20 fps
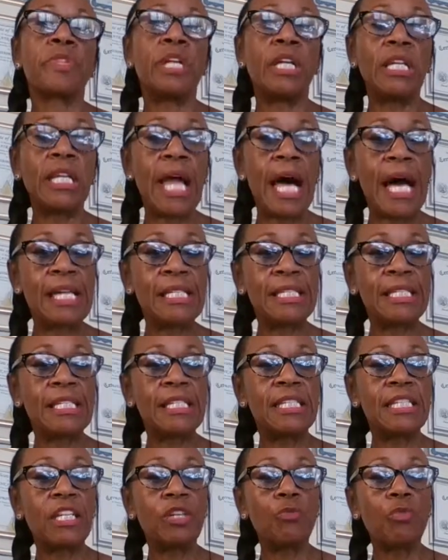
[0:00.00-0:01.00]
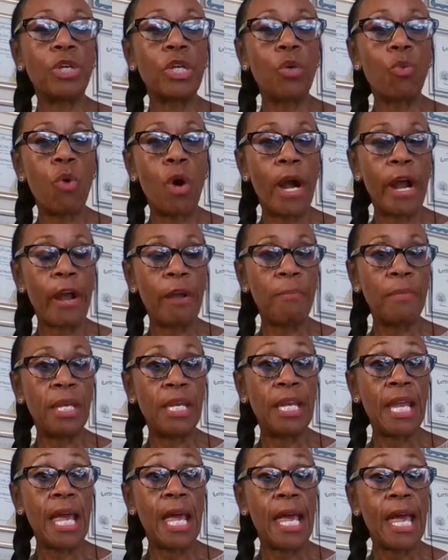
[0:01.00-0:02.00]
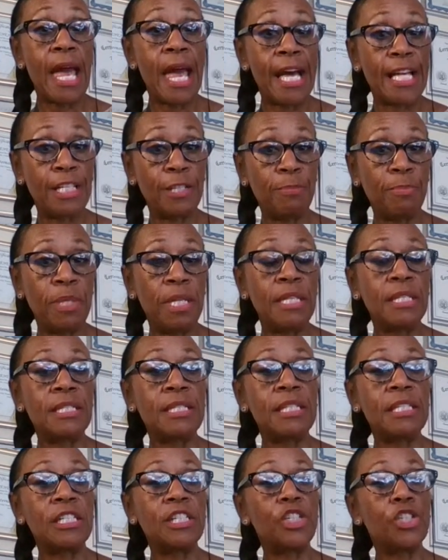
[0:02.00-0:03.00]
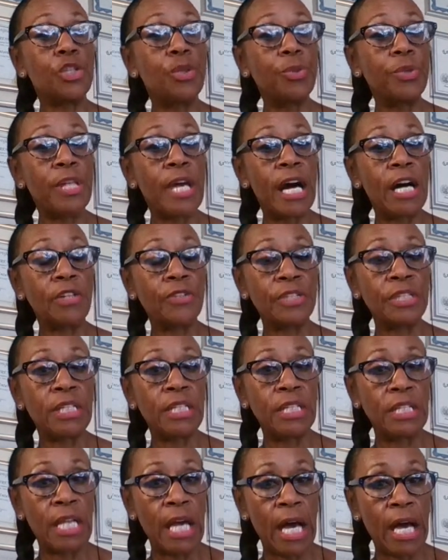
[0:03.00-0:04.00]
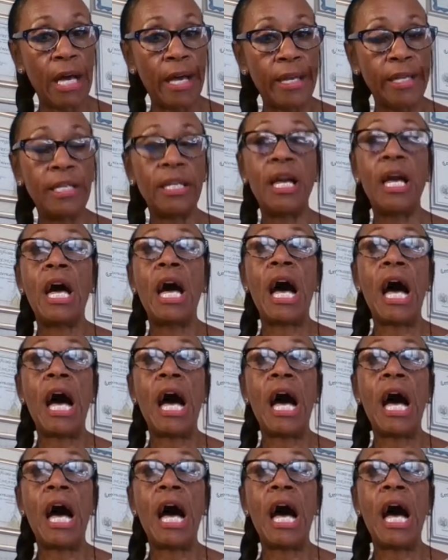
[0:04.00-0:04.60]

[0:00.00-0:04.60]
the licensing requirement has been since 2009.